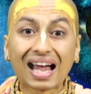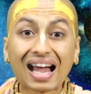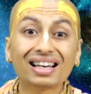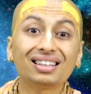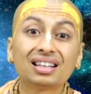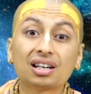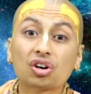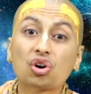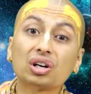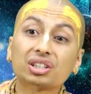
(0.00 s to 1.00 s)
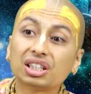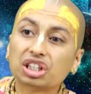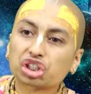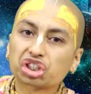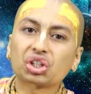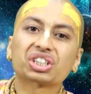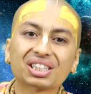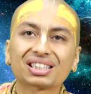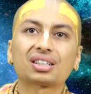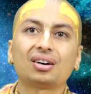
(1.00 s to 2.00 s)
and got
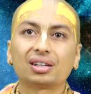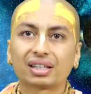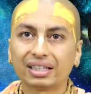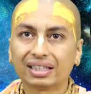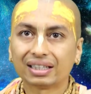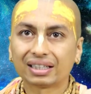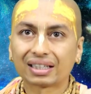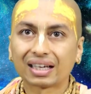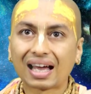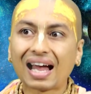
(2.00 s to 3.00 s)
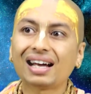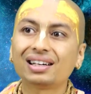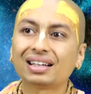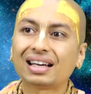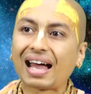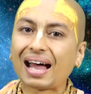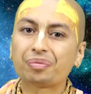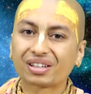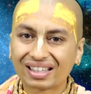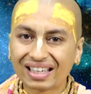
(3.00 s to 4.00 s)
success already and
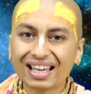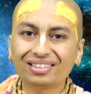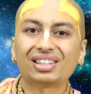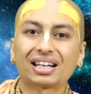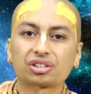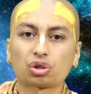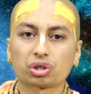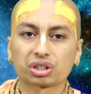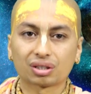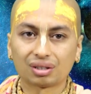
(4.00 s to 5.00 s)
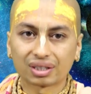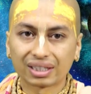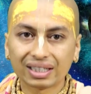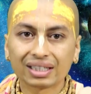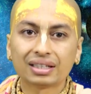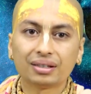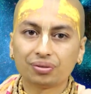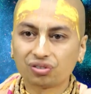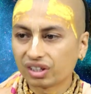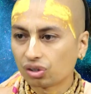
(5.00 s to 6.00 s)
have gained that trust already.
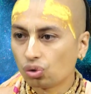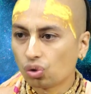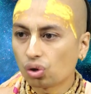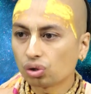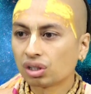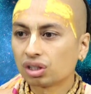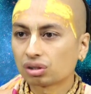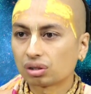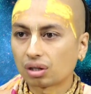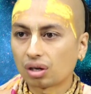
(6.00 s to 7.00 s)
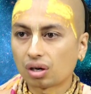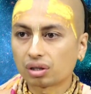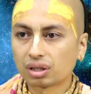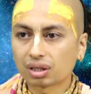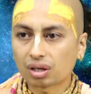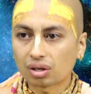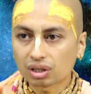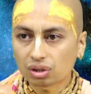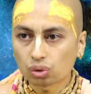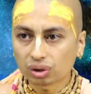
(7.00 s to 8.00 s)
If we go
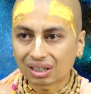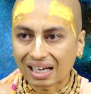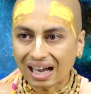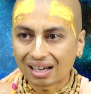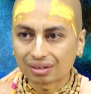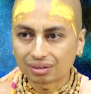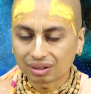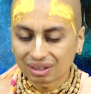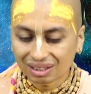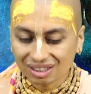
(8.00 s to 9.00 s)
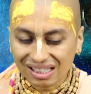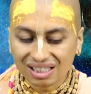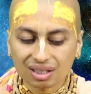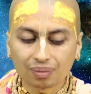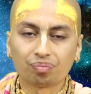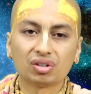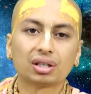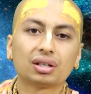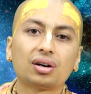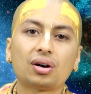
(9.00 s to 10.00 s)
undergo this system
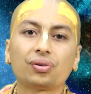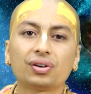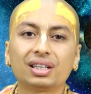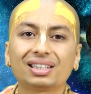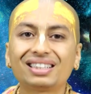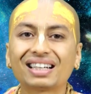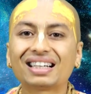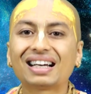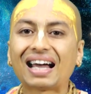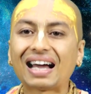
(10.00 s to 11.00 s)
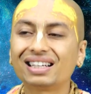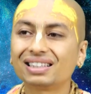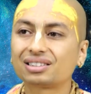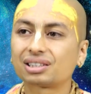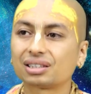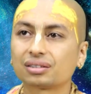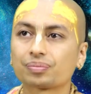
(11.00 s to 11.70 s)
of taking guidance,